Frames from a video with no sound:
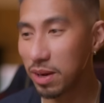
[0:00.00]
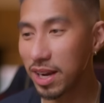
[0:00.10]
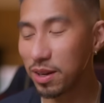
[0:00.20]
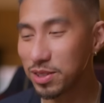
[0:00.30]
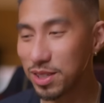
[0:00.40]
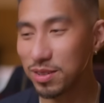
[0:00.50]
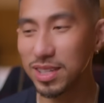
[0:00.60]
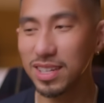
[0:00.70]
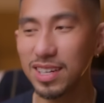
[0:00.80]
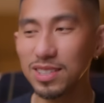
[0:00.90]
I also do
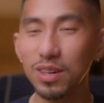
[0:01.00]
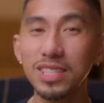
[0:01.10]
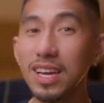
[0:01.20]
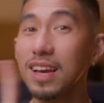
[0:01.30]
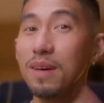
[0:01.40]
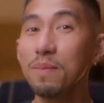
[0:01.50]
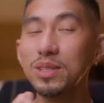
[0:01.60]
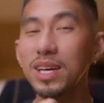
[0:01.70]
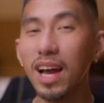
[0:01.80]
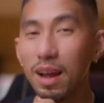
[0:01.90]
sidereal astrology, but
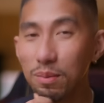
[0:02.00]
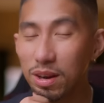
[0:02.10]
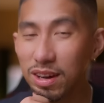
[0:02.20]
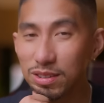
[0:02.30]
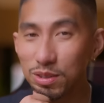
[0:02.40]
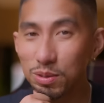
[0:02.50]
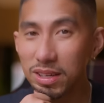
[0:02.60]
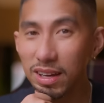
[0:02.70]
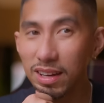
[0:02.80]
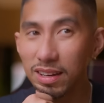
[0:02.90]
today I'm not
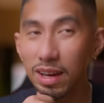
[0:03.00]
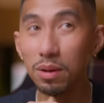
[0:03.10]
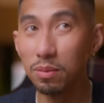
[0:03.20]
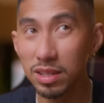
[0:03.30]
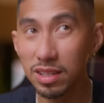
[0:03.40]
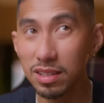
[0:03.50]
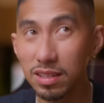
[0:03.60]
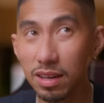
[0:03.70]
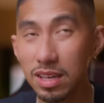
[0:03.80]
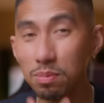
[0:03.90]
doing, and I'm not yet
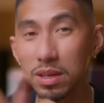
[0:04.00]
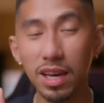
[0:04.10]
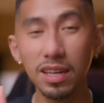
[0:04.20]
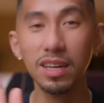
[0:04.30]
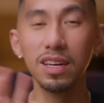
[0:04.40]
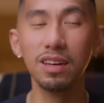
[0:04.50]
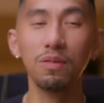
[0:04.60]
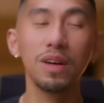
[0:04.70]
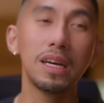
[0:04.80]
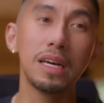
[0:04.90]
accepting any kind of